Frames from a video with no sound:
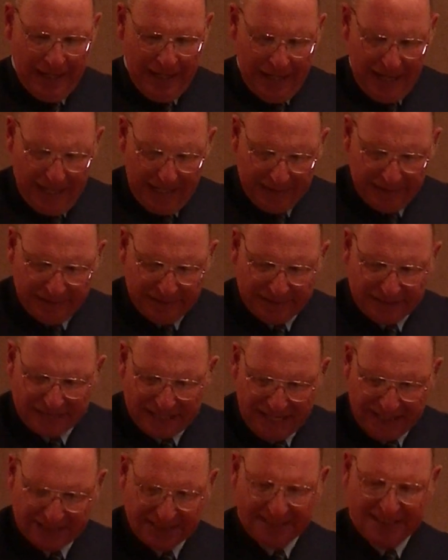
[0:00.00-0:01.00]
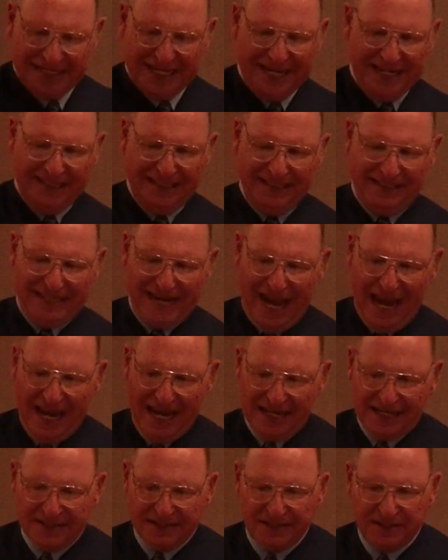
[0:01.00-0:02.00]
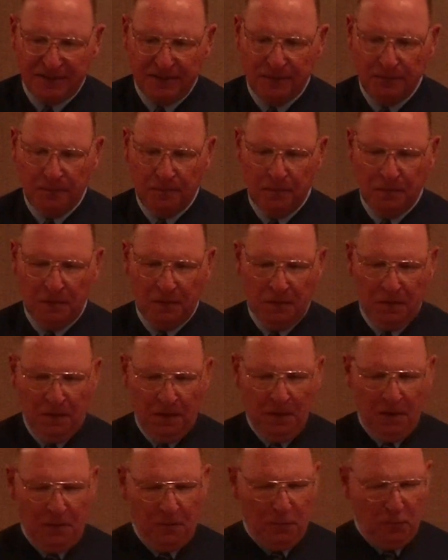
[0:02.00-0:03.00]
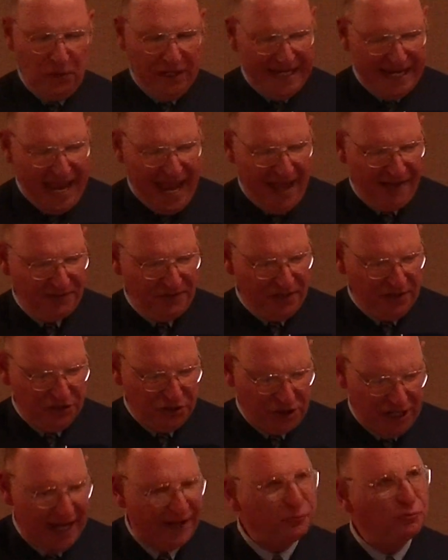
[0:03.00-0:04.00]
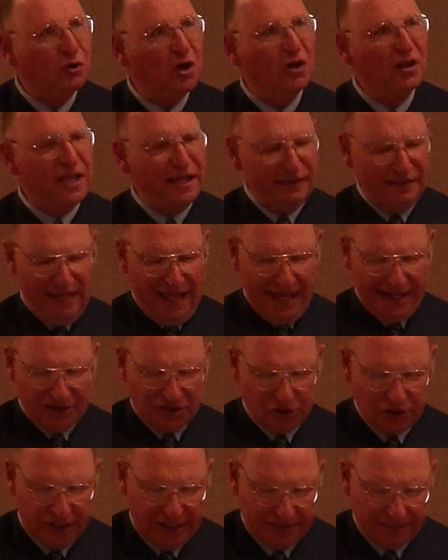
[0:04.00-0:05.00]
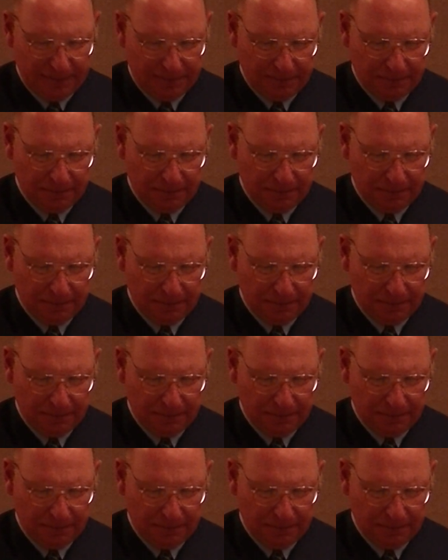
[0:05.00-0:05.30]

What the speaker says: In 16 days, we have a general election.